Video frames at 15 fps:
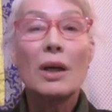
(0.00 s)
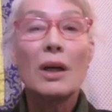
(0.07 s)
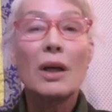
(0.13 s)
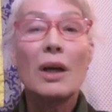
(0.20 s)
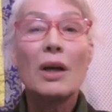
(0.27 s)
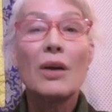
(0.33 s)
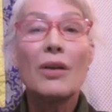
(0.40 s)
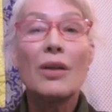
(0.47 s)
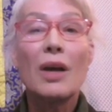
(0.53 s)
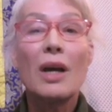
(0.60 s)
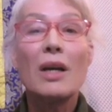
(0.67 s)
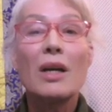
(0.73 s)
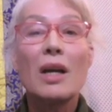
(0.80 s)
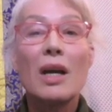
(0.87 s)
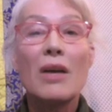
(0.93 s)
earth
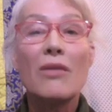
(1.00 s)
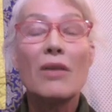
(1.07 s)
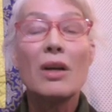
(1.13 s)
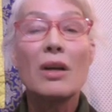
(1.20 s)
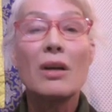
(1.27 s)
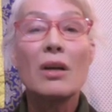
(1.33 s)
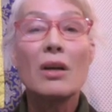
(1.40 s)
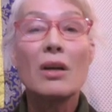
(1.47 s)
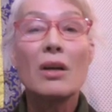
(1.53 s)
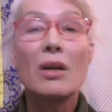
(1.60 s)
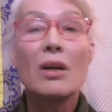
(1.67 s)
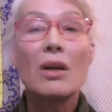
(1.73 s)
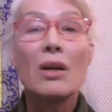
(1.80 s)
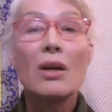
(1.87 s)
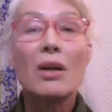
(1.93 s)
and heaven
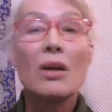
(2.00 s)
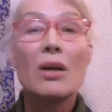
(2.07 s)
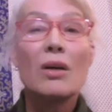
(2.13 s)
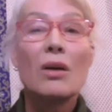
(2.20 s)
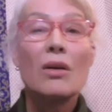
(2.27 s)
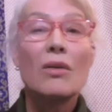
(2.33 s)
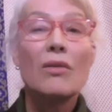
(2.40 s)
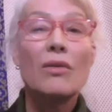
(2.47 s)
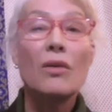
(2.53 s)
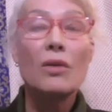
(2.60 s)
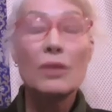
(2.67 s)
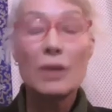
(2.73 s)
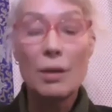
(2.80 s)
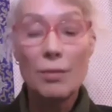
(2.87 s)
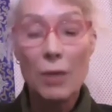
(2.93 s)
falls
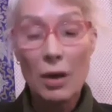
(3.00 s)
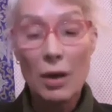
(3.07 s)
apart.